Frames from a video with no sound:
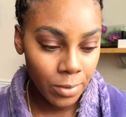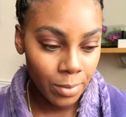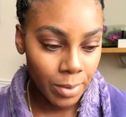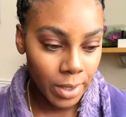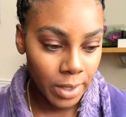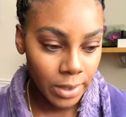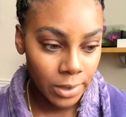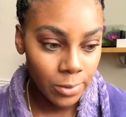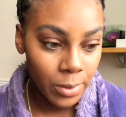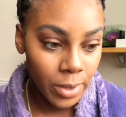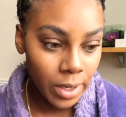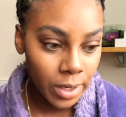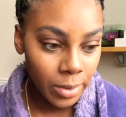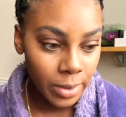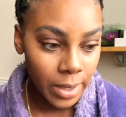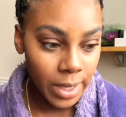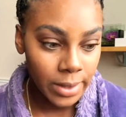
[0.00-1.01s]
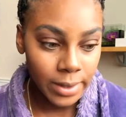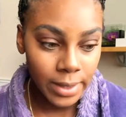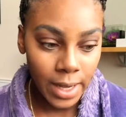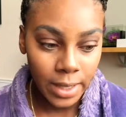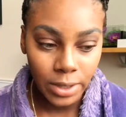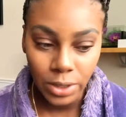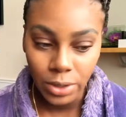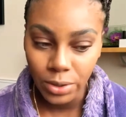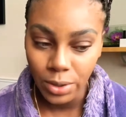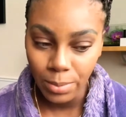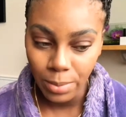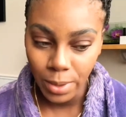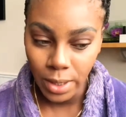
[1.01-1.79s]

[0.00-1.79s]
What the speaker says: a place where you get tattoos and